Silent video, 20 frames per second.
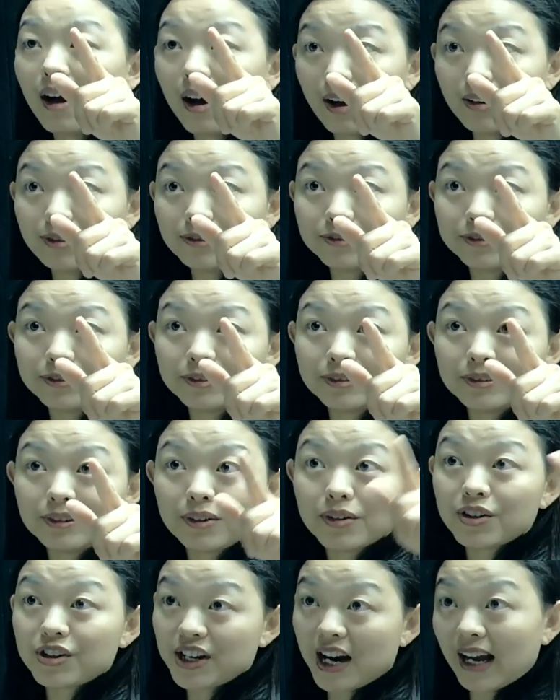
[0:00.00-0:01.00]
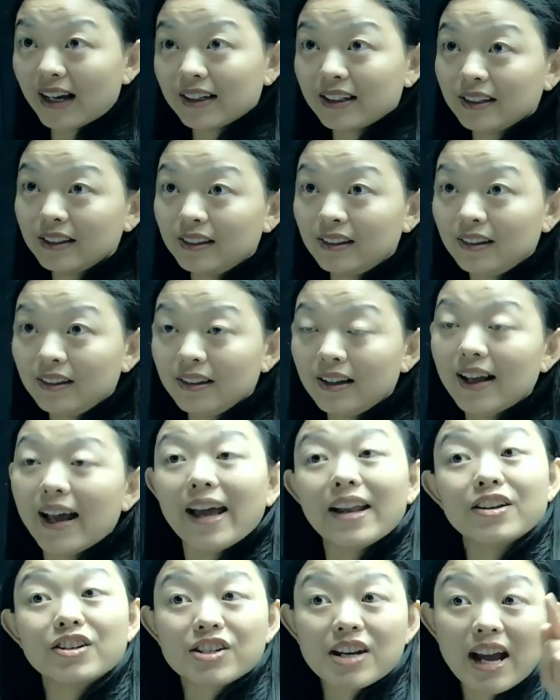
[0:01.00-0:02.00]
of Jack.
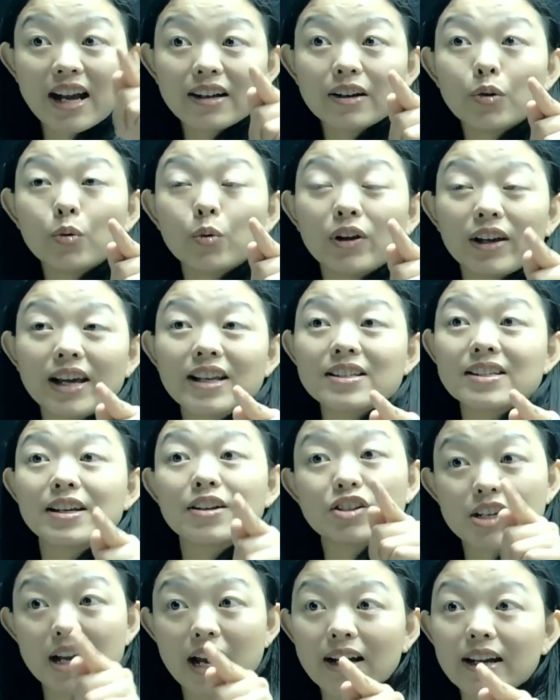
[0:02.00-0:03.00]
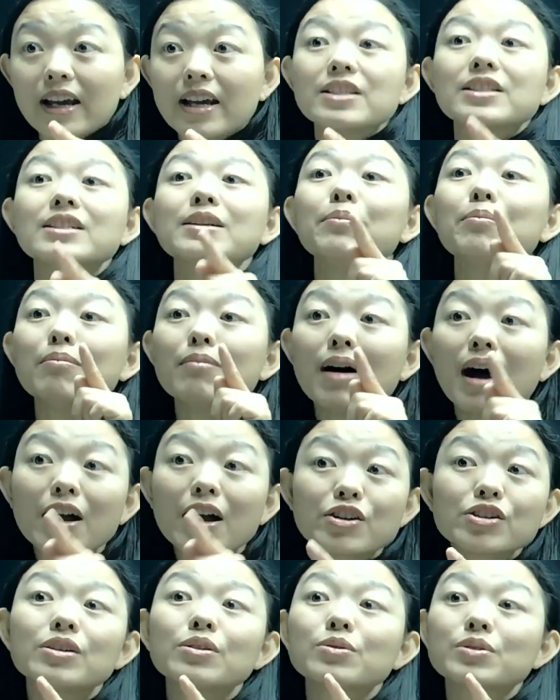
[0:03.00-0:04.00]
And Jack, we can say Jack is the
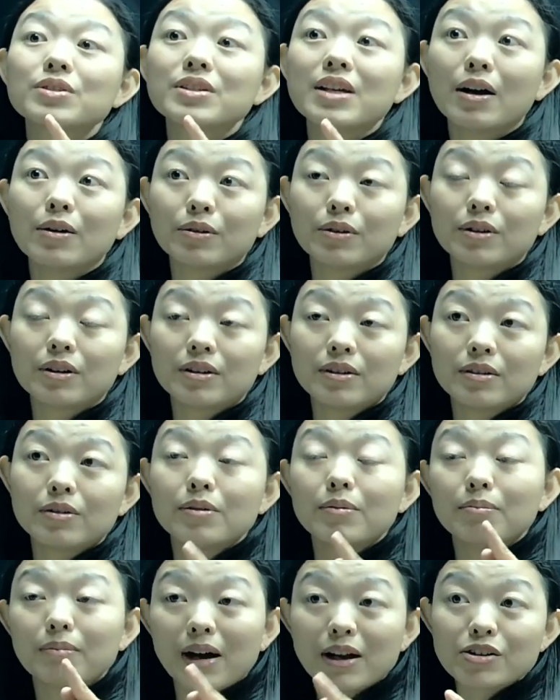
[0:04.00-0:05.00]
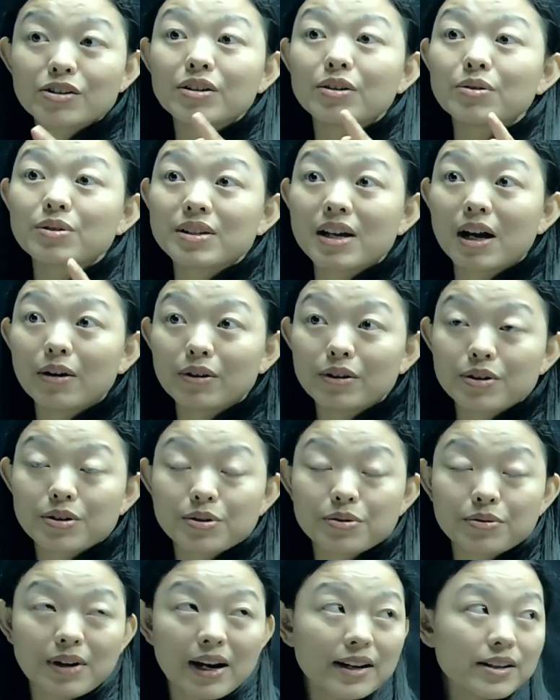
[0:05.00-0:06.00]
marginal
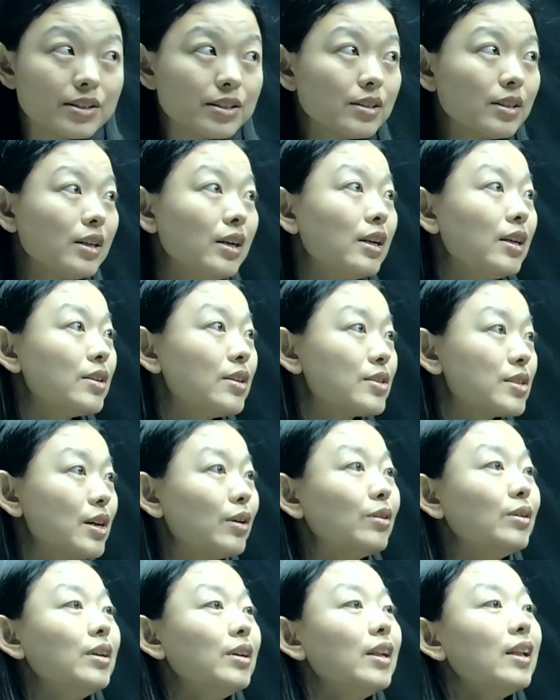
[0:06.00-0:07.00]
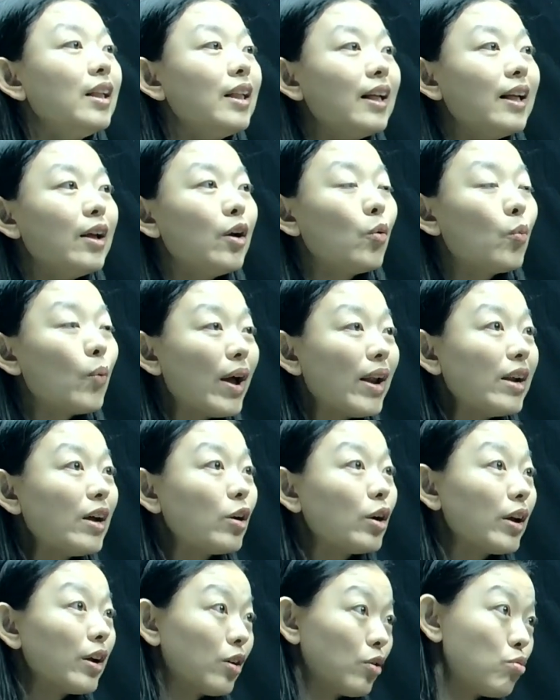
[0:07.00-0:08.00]
sellers, right? So when
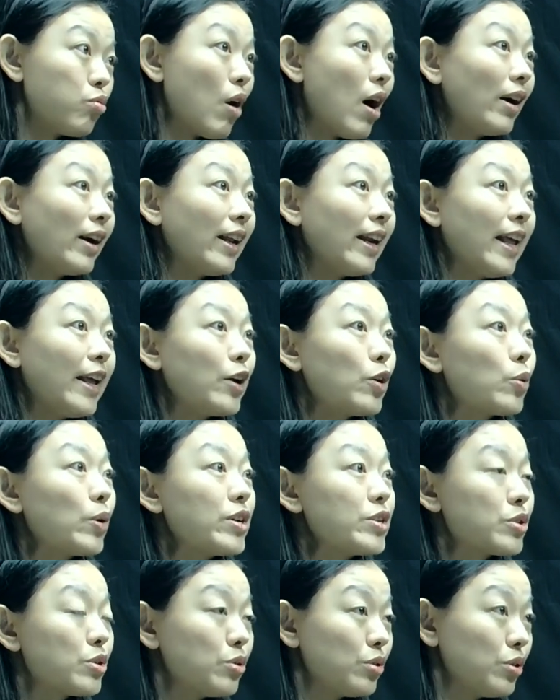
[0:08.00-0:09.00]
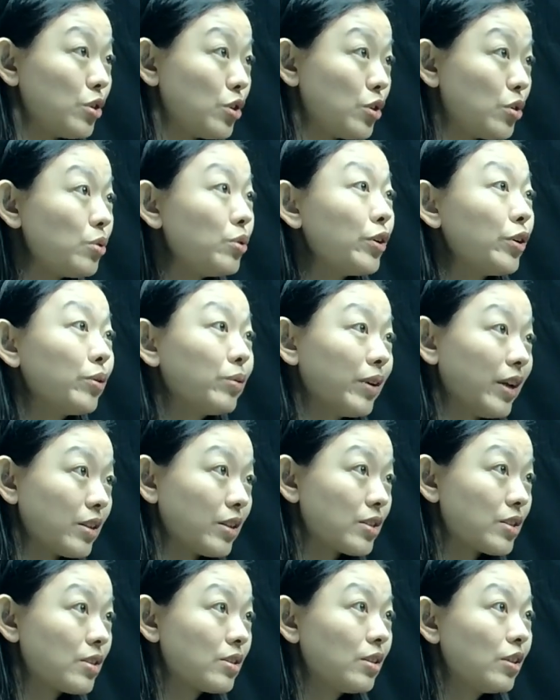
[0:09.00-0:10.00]
the quantity increase to 2
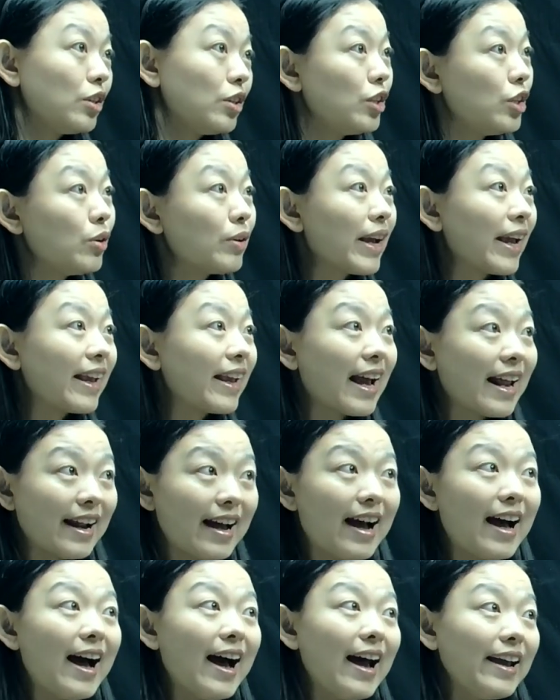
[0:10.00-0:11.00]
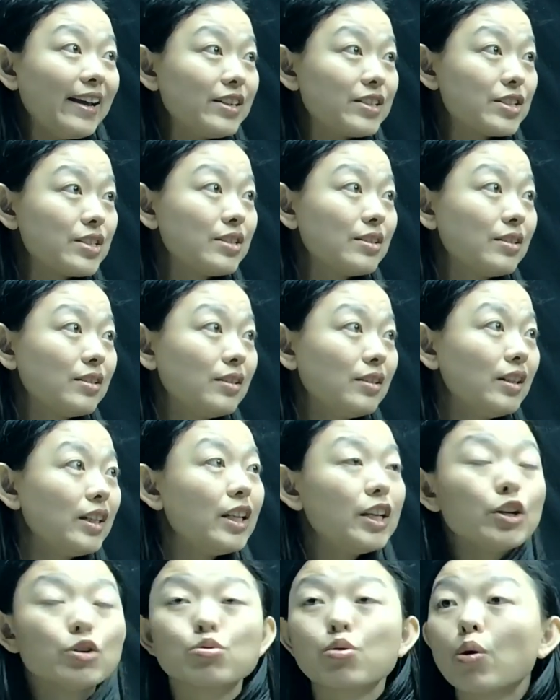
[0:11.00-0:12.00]
units, you can get a height
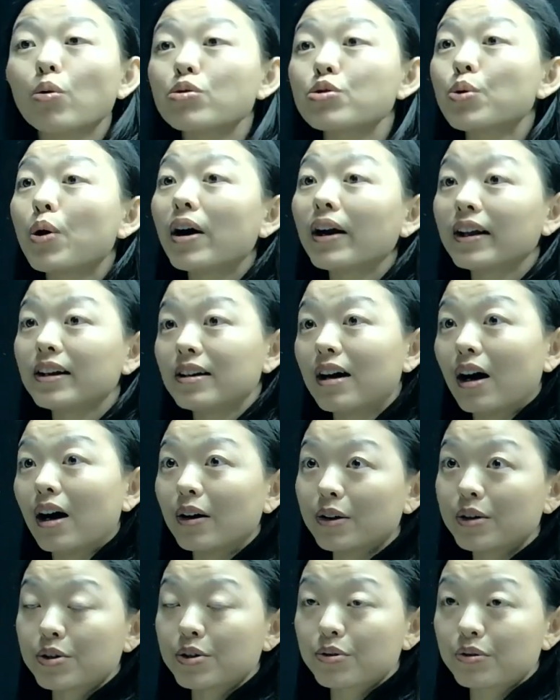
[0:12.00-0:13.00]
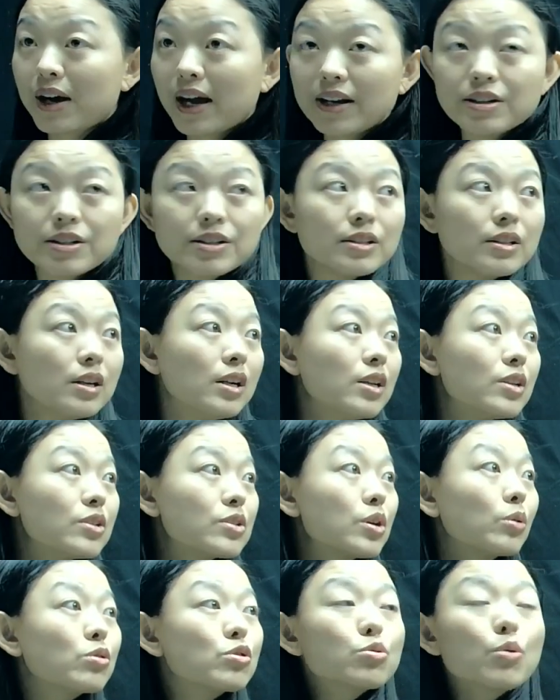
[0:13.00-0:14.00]
equal $20, right?
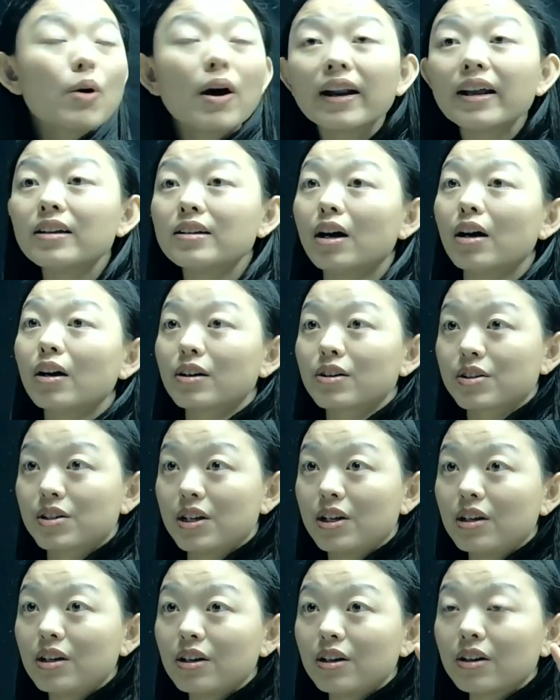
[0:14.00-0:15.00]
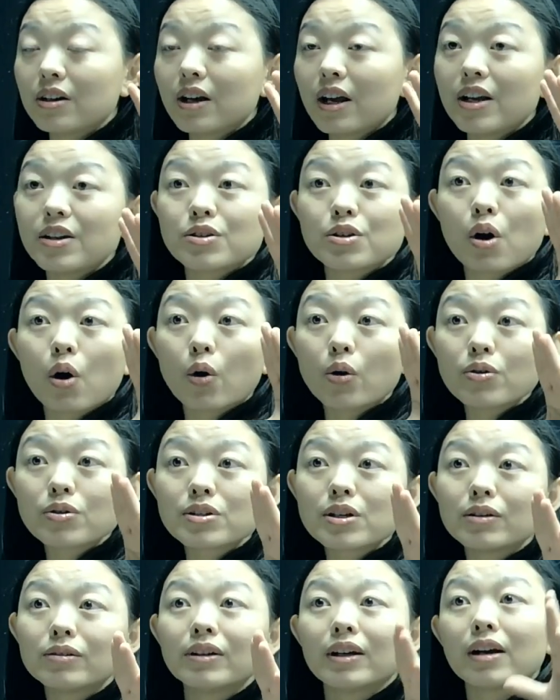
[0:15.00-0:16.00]
So $20 here is
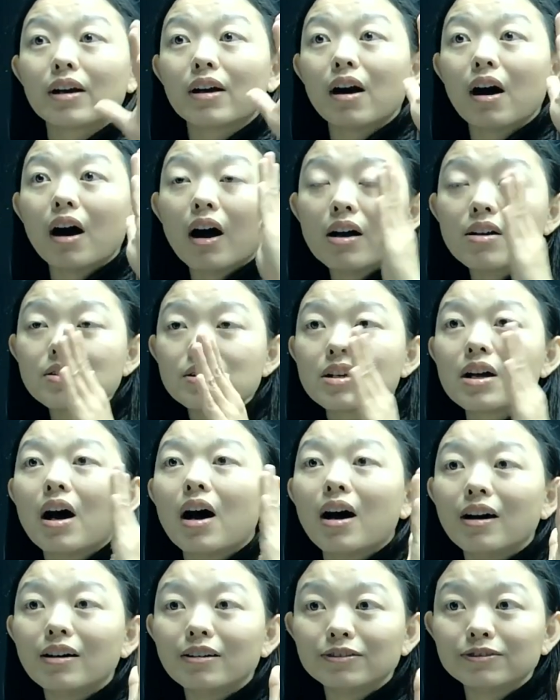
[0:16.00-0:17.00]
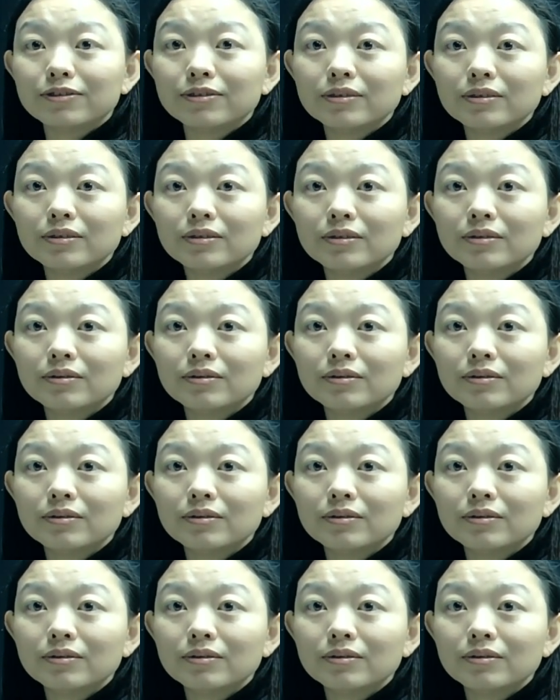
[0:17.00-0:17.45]
also the cost of